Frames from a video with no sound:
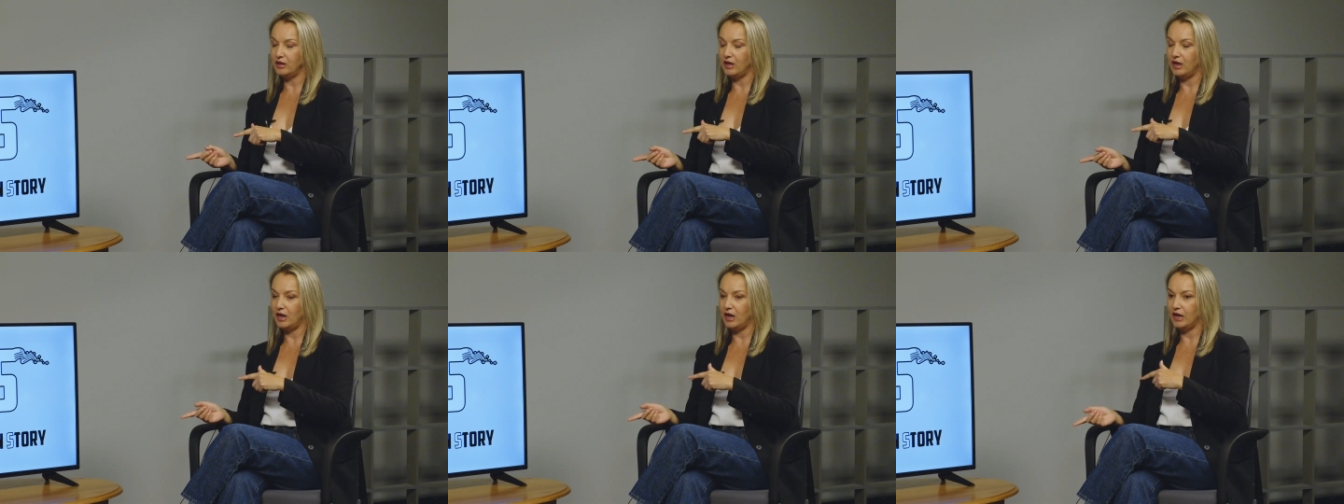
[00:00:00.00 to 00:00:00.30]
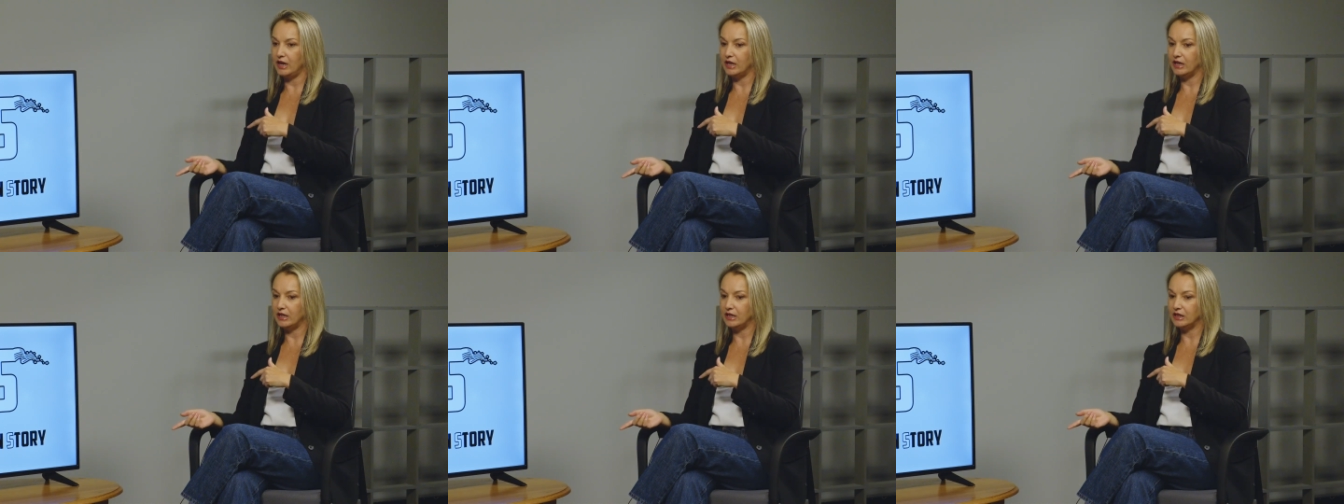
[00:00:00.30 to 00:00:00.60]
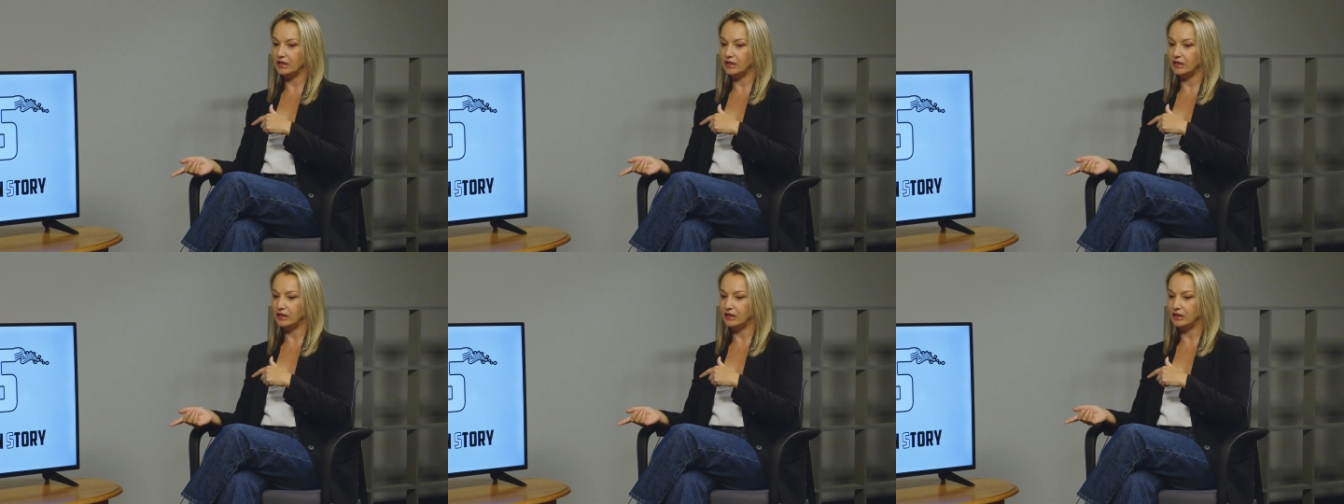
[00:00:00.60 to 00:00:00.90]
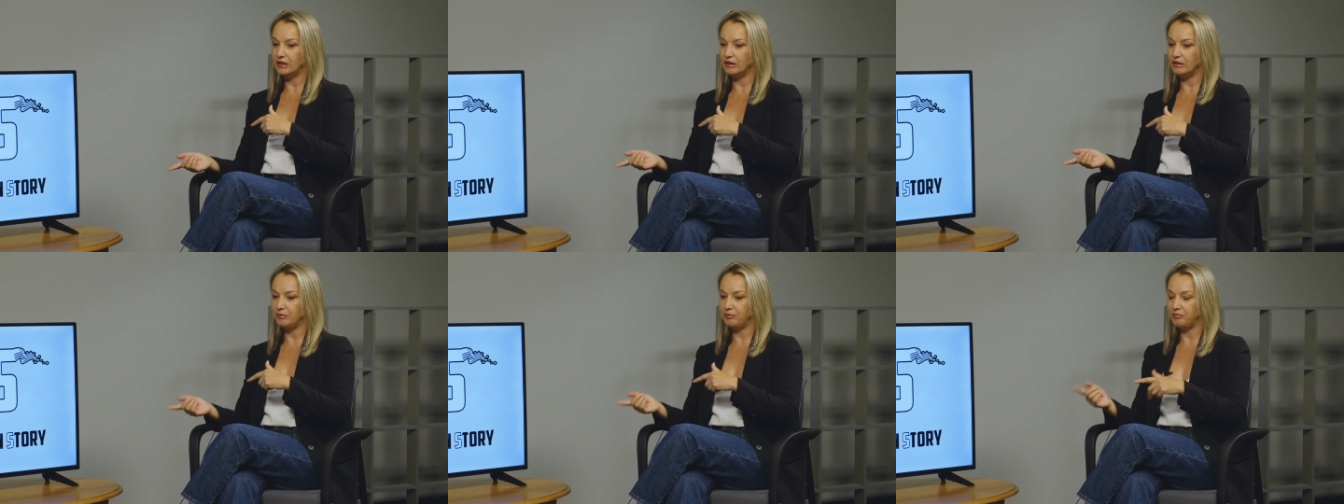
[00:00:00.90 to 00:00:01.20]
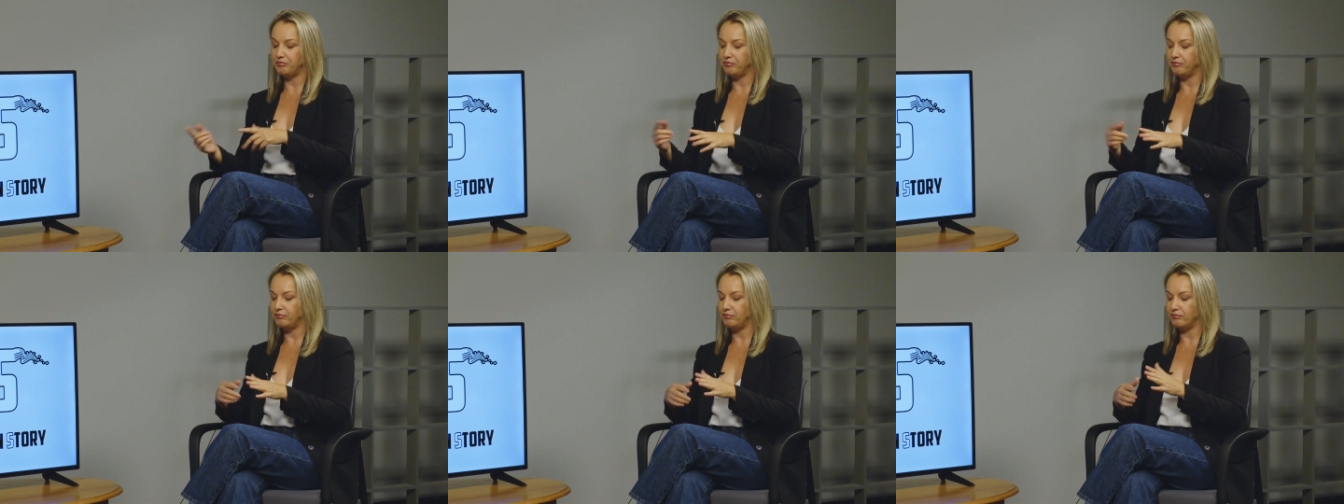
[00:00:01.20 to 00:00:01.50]
I
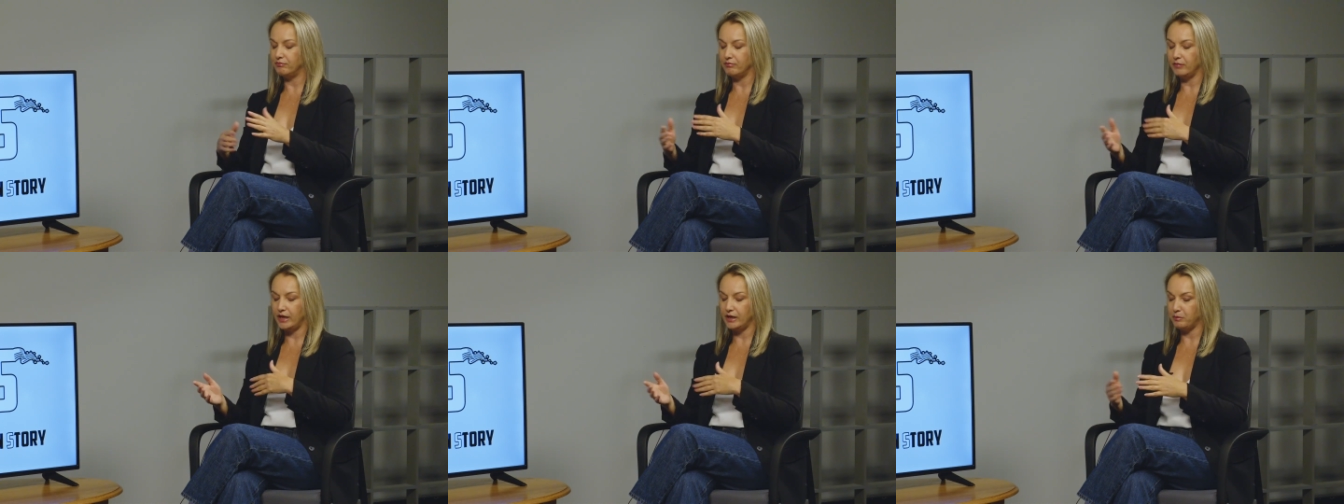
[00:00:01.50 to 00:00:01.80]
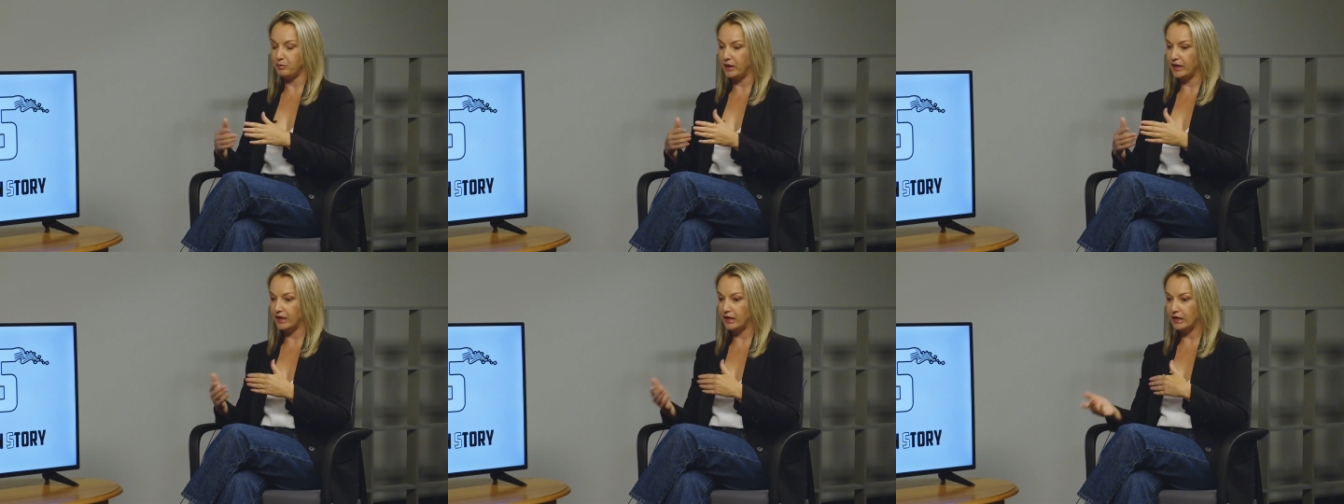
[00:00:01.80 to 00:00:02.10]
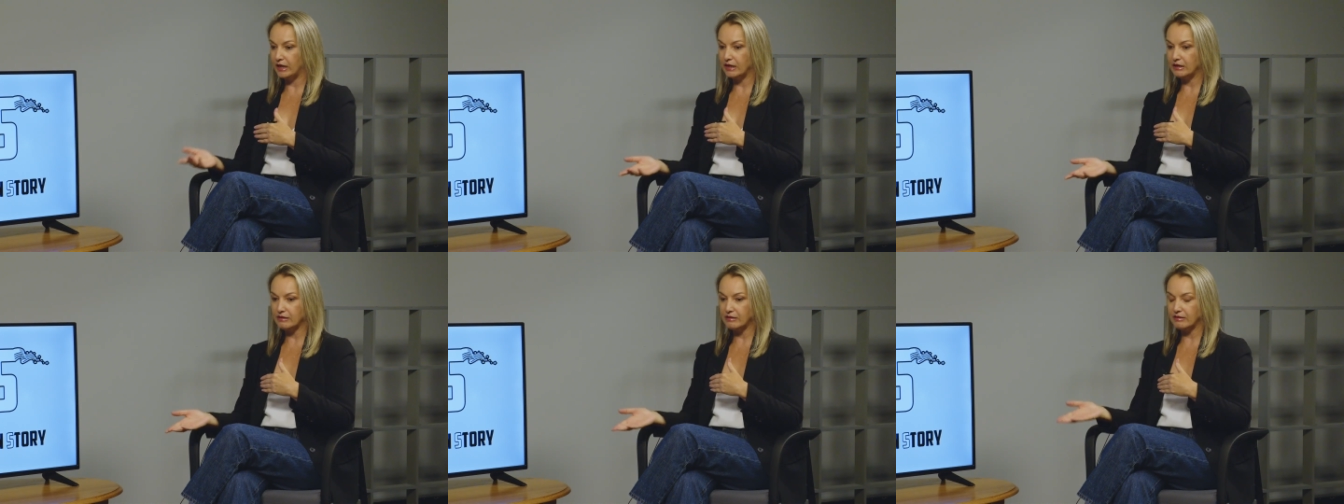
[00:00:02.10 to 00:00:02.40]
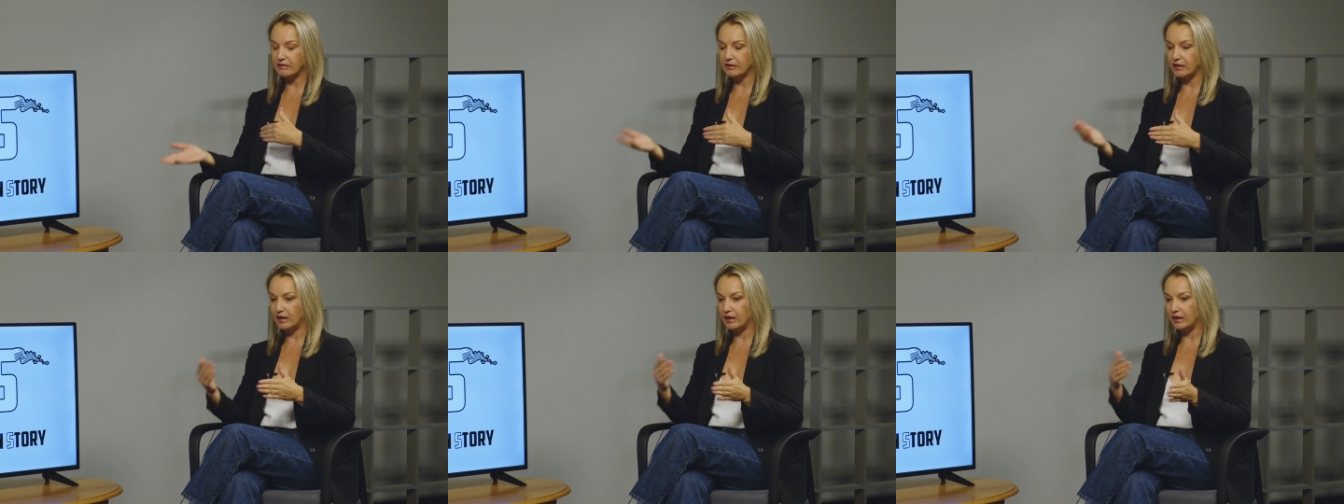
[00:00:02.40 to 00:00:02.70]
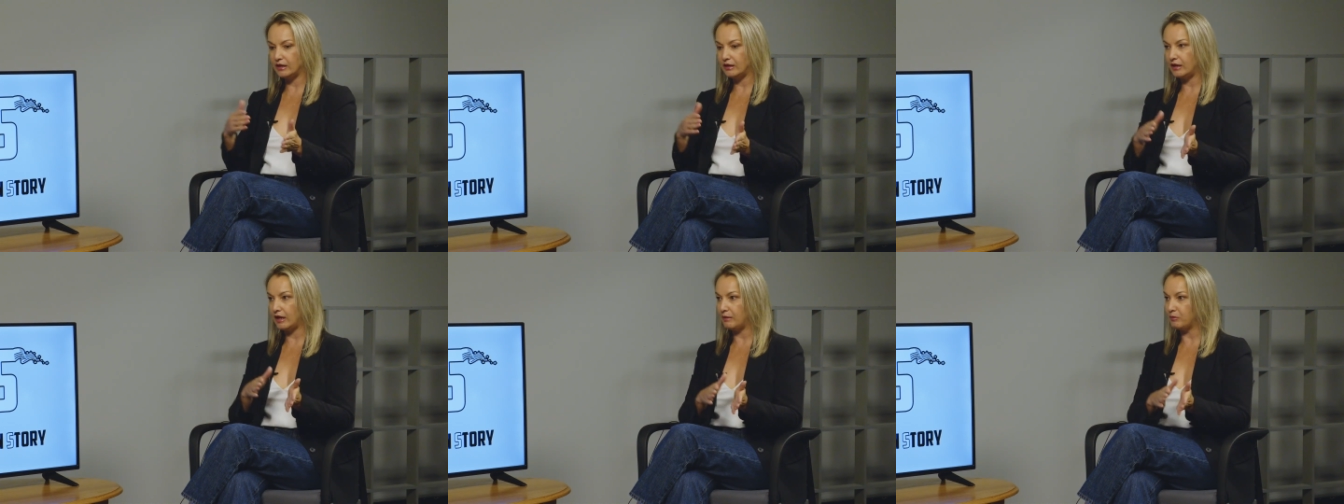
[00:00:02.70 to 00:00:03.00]
met my ex
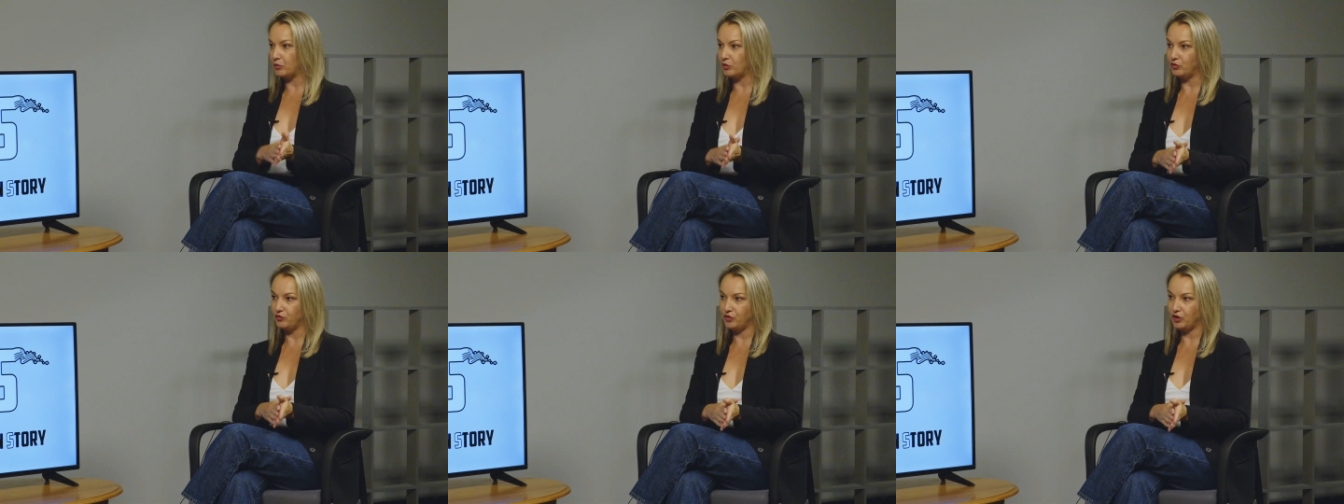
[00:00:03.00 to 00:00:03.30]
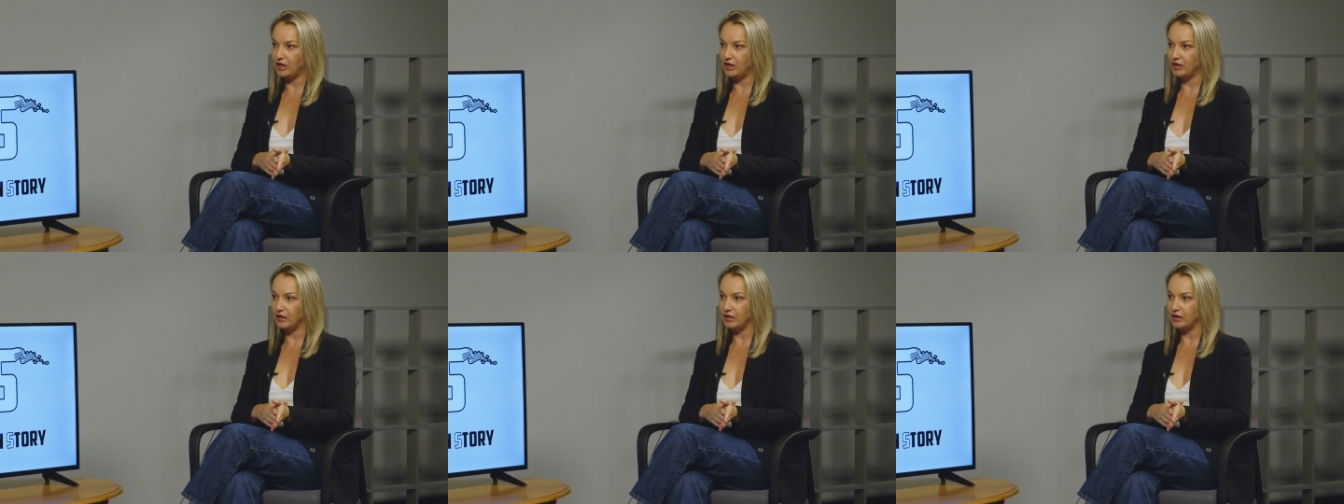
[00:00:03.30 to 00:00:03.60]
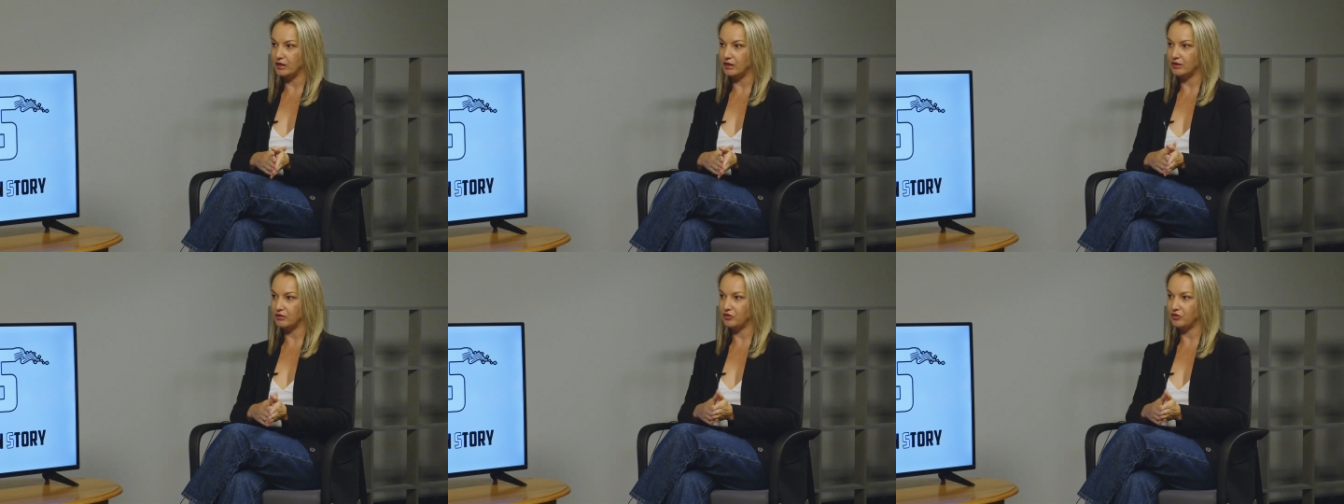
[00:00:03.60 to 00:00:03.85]
and I moved here,